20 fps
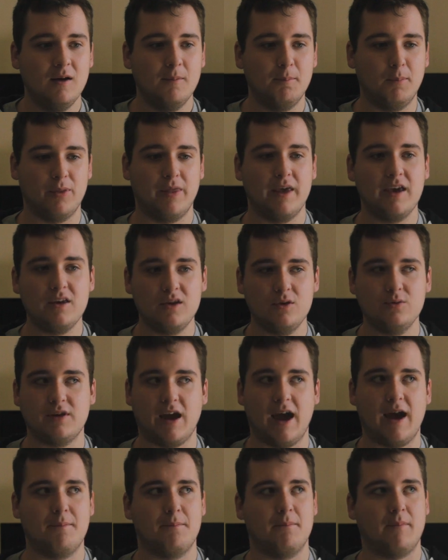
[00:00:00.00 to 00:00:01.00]
But they use
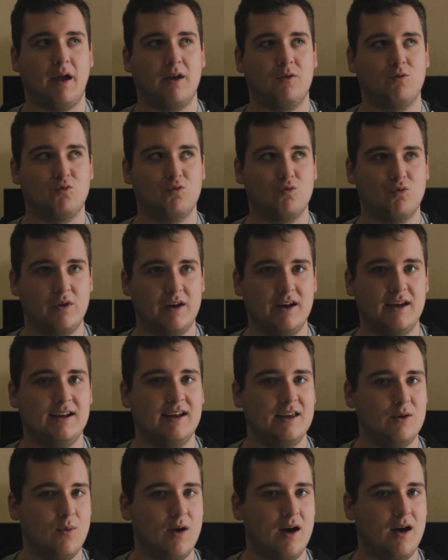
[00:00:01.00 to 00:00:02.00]
Ant-Man
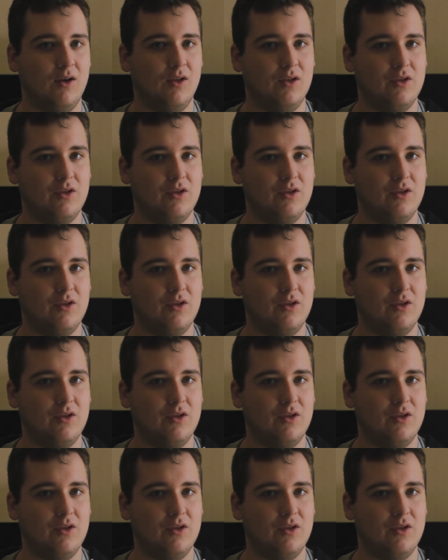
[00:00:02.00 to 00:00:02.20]
really well,